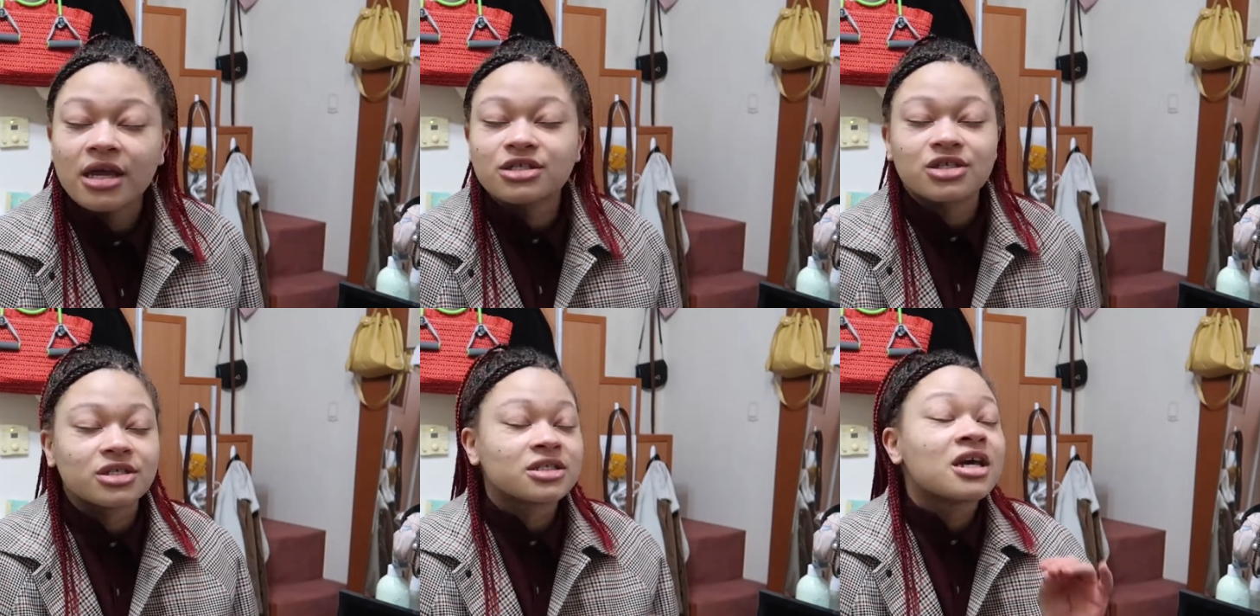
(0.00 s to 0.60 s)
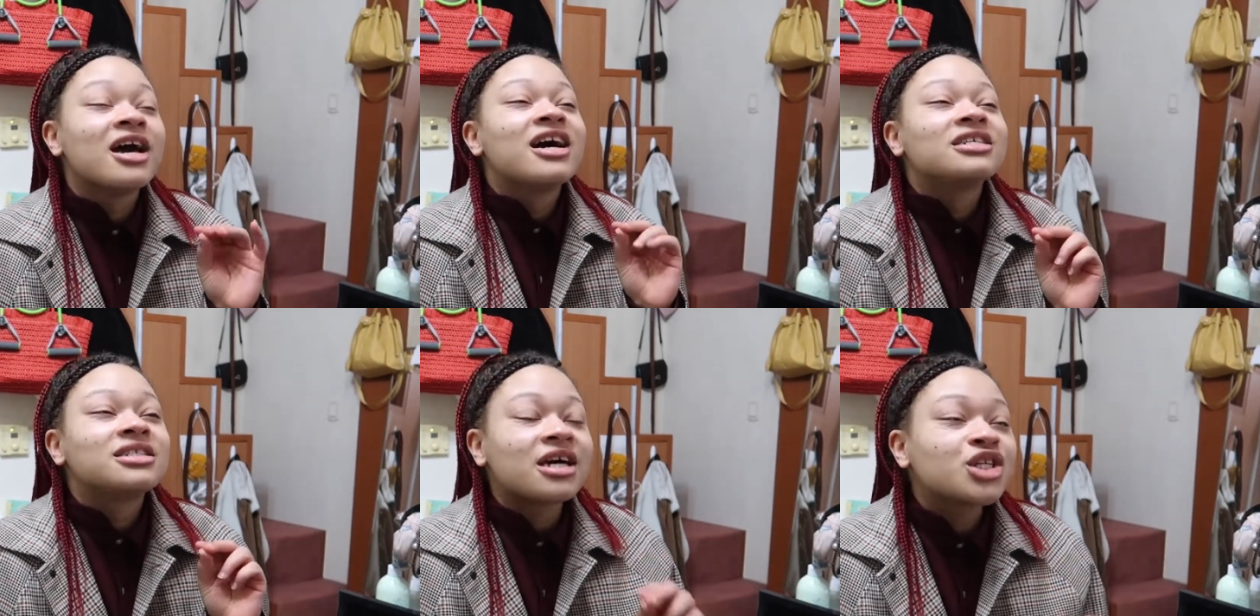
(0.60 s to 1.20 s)
It's just
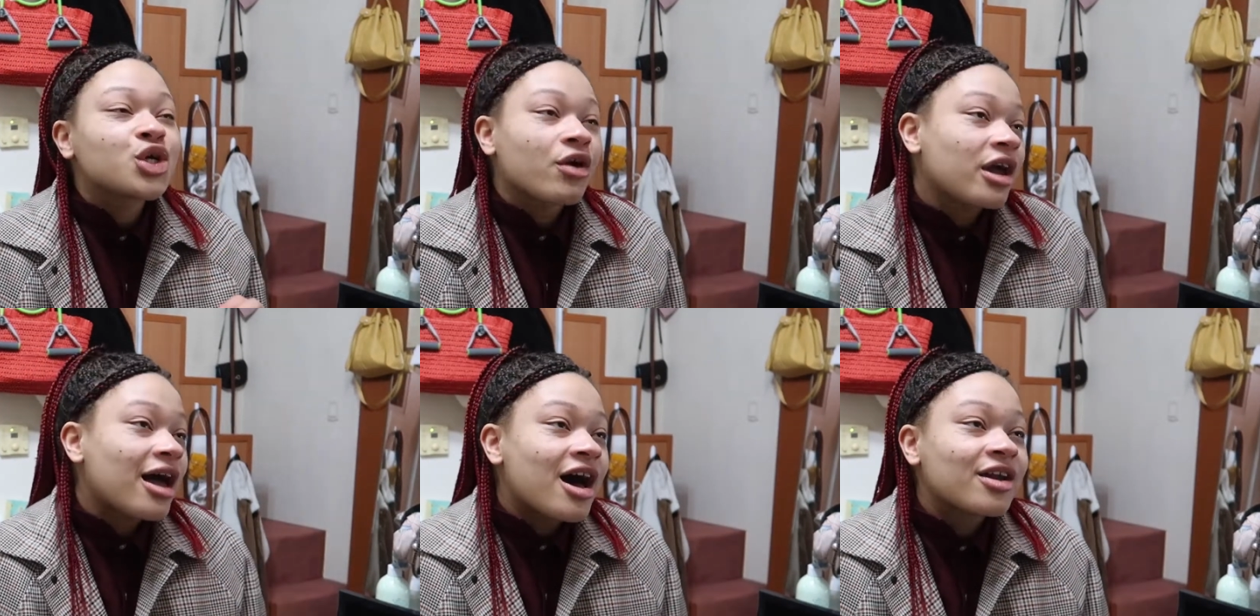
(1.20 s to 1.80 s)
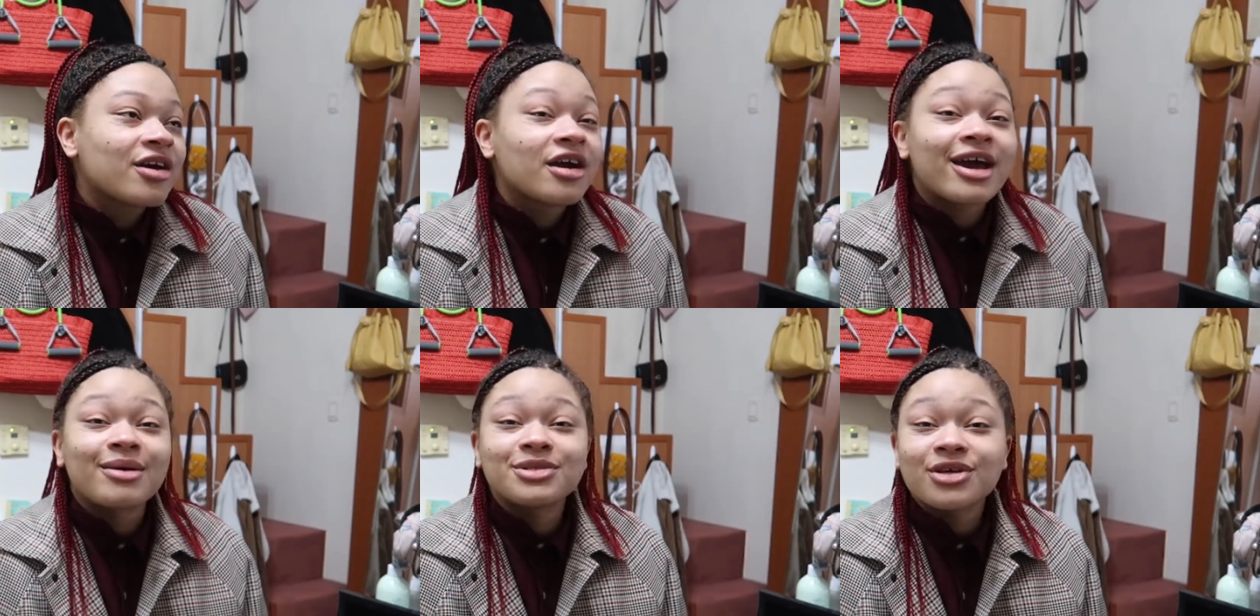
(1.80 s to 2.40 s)
such a great honor,
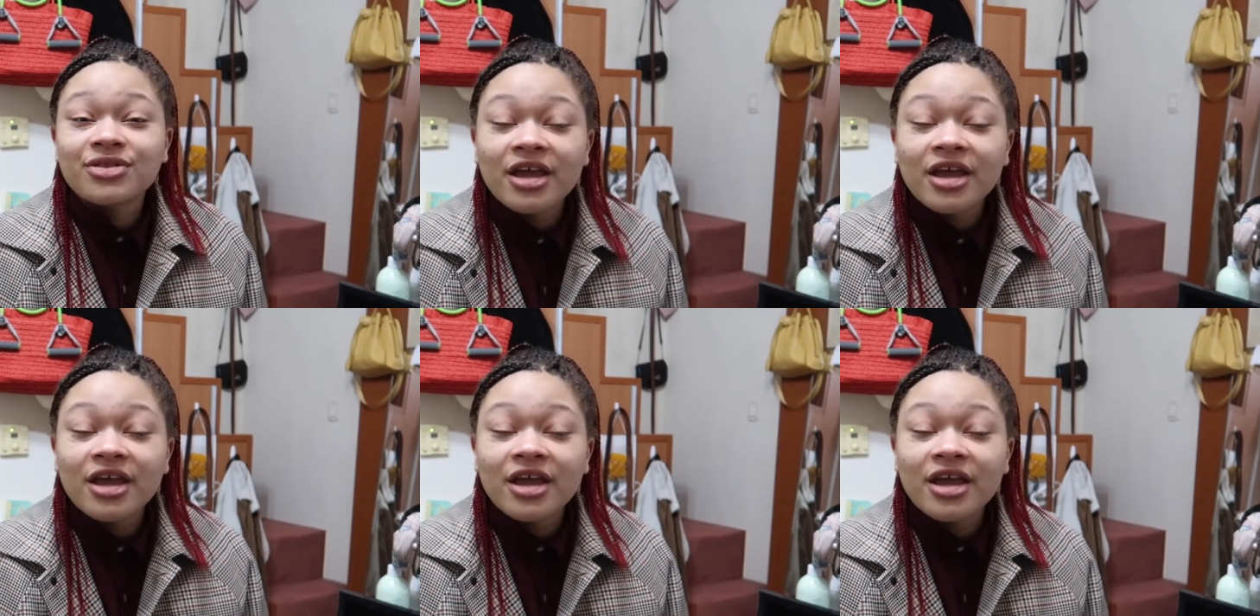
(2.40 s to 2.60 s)
and I'm so